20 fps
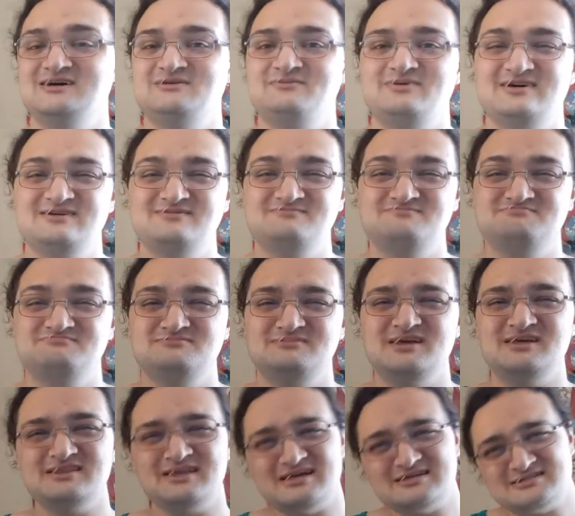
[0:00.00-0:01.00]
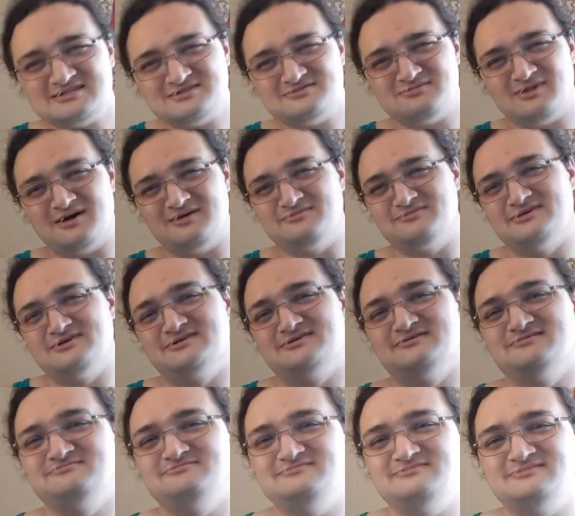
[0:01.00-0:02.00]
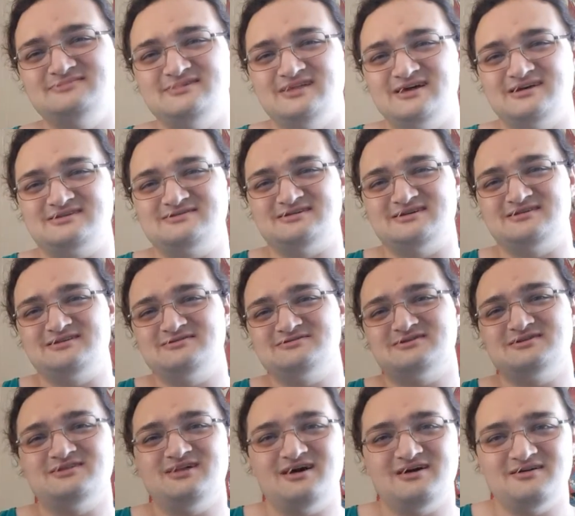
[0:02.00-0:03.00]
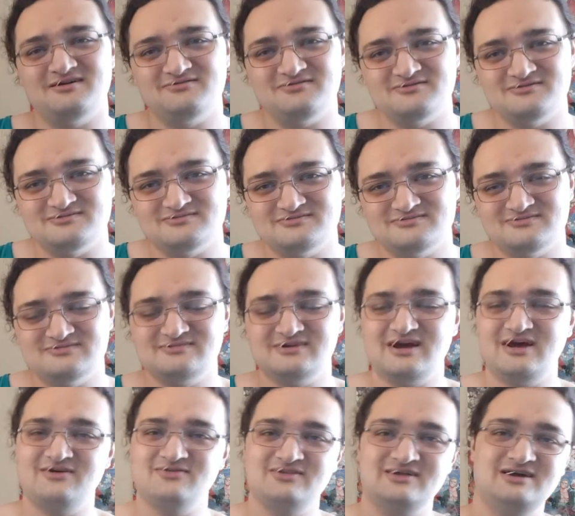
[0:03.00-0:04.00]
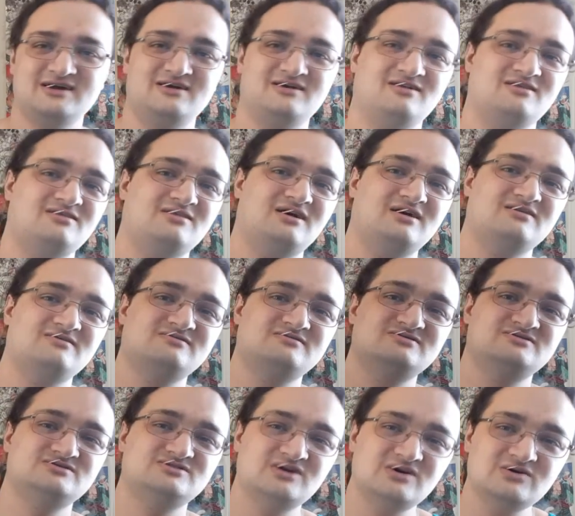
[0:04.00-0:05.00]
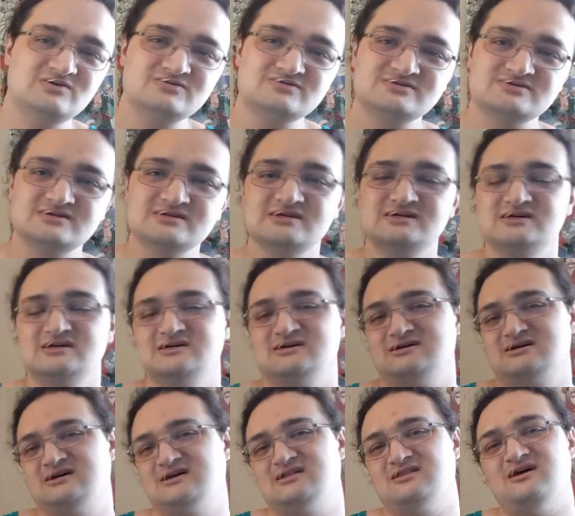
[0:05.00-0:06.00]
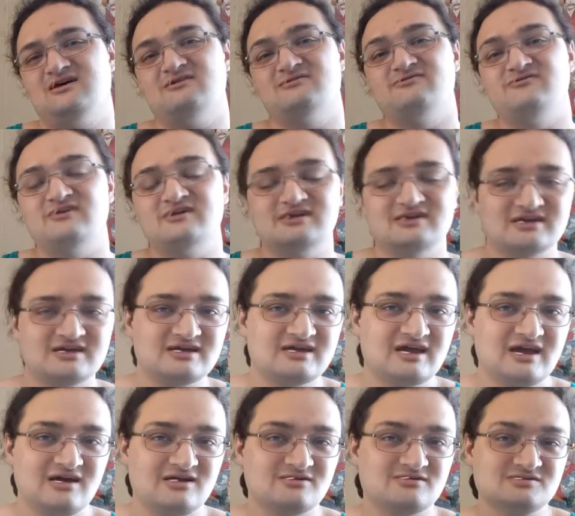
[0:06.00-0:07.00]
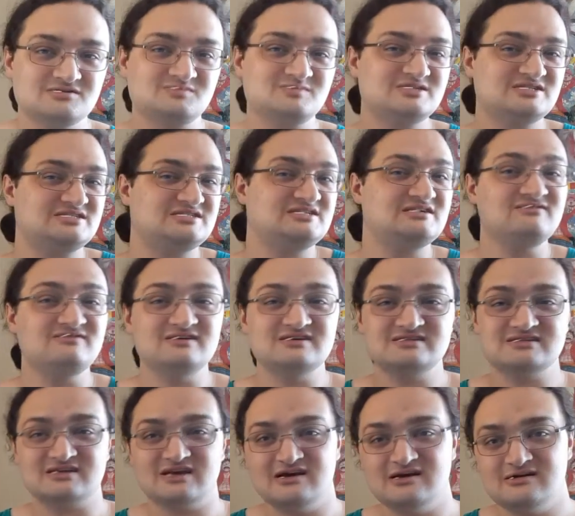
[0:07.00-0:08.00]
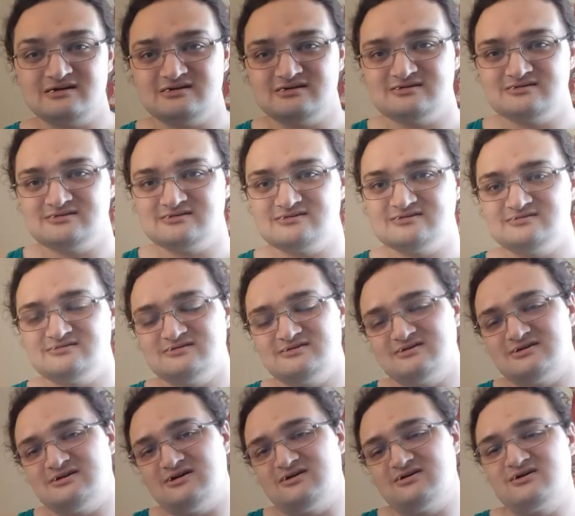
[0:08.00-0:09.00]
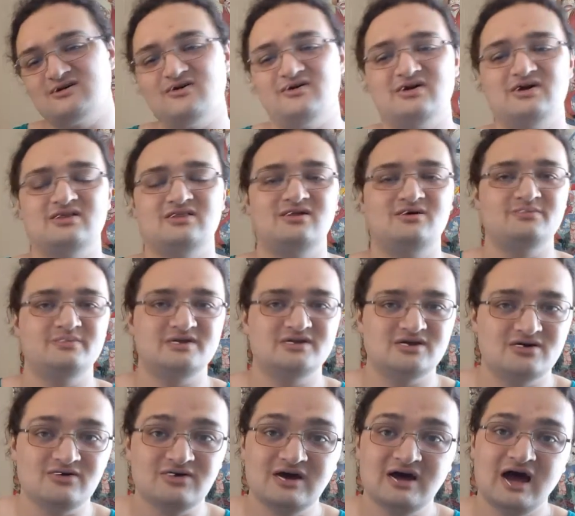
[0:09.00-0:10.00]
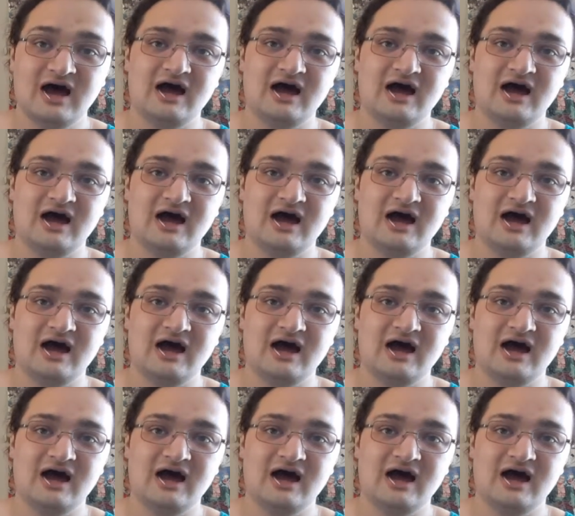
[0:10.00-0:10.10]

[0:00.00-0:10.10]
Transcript: But that's just my opinion. Like I said, there's a lot of them out there. A lot of jokes. A lot of funny characters. Mischievous characters. You can go ahead and let me know.